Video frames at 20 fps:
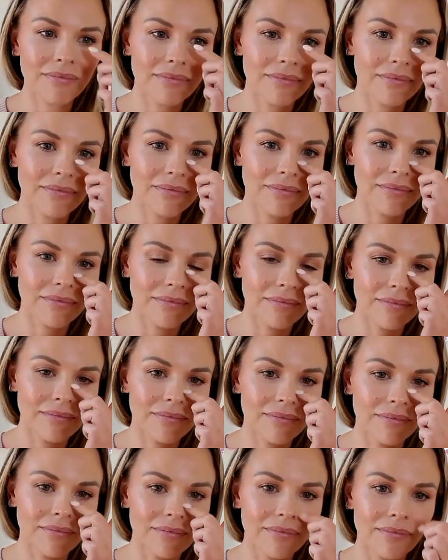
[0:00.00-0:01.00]

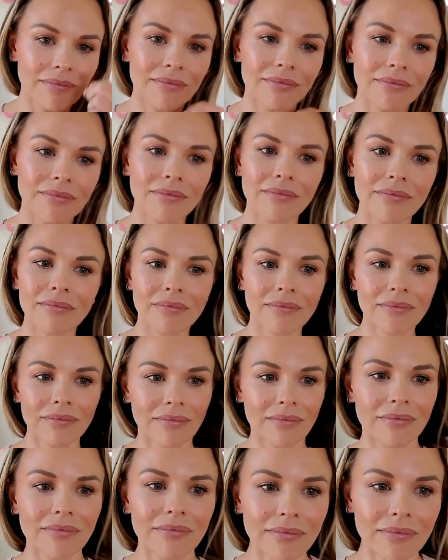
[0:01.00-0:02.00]

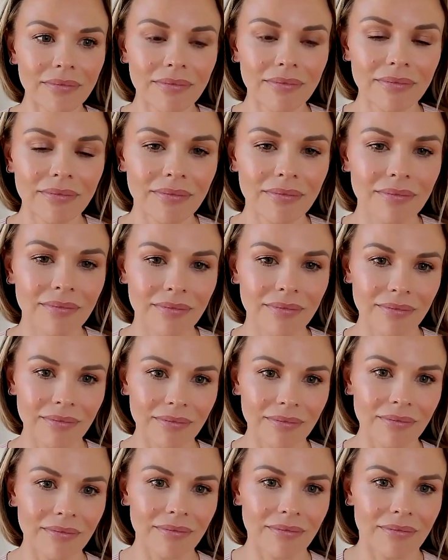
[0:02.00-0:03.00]

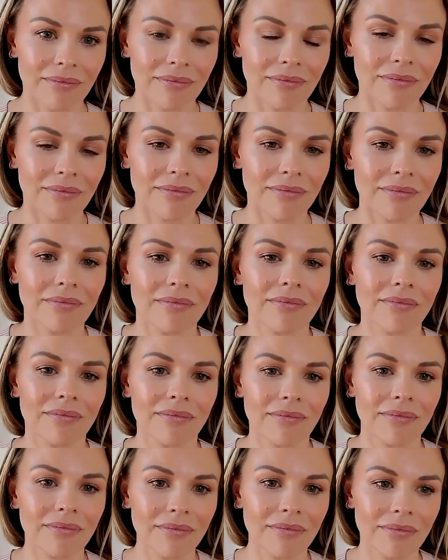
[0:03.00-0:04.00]

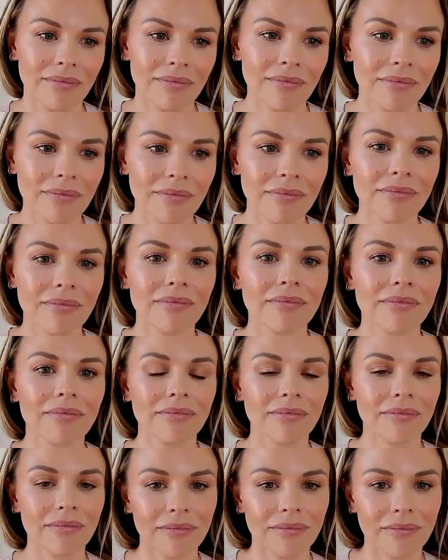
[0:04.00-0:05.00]

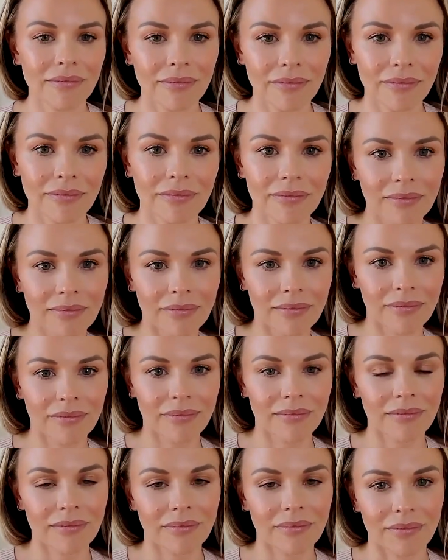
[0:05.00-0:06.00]

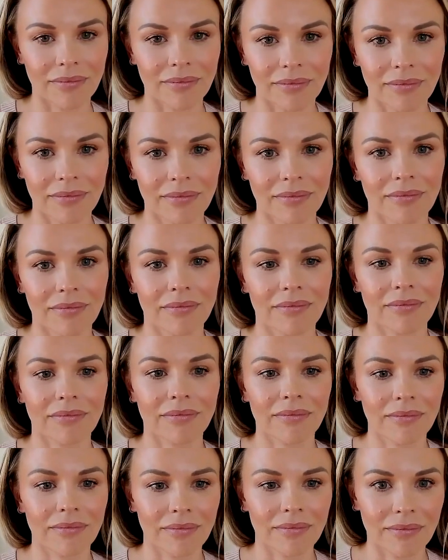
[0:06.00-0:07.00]

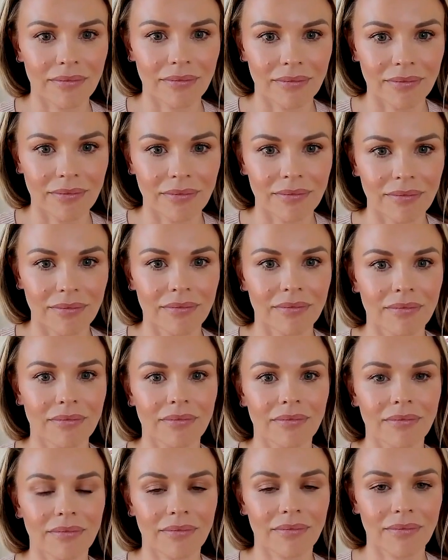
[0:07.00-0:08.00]
No words are spoken by the person on screen.